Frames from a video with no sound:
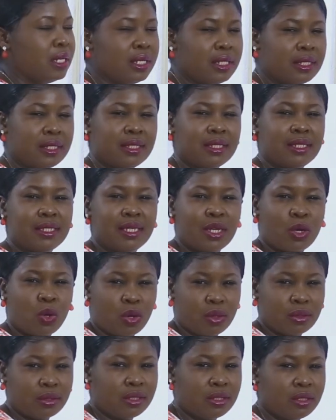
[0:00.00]
is the
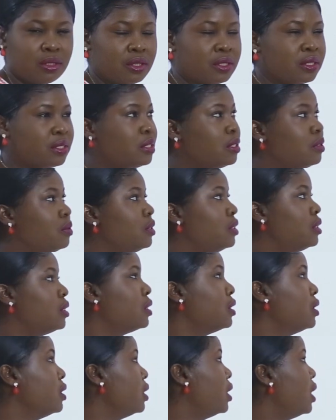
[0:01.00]
continuous
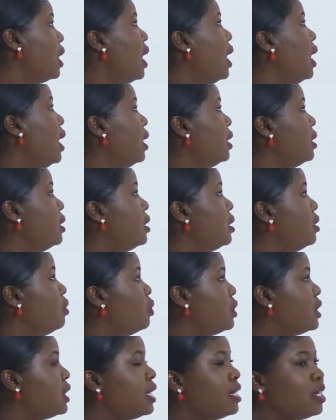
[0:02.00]
series, and
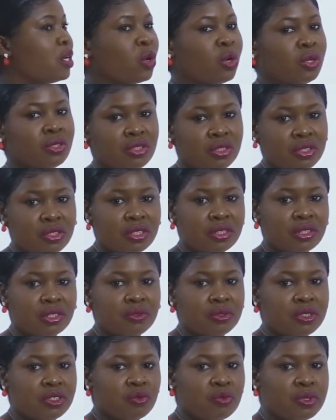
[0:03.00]
we said the continuous
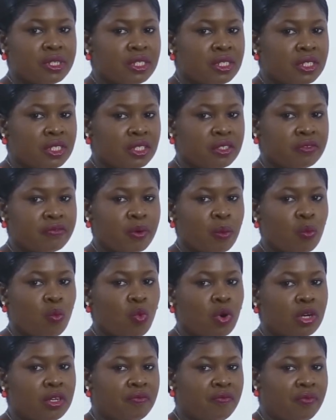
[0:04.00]
series ranges
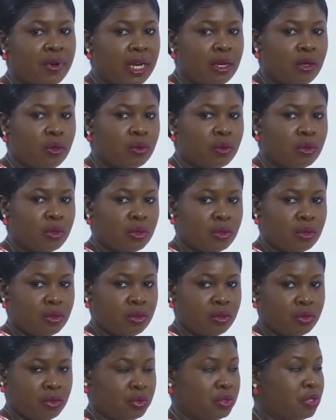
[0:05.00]
from one value
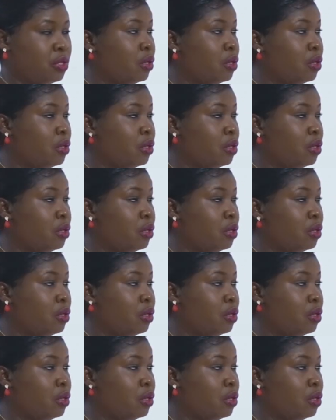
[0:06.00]
to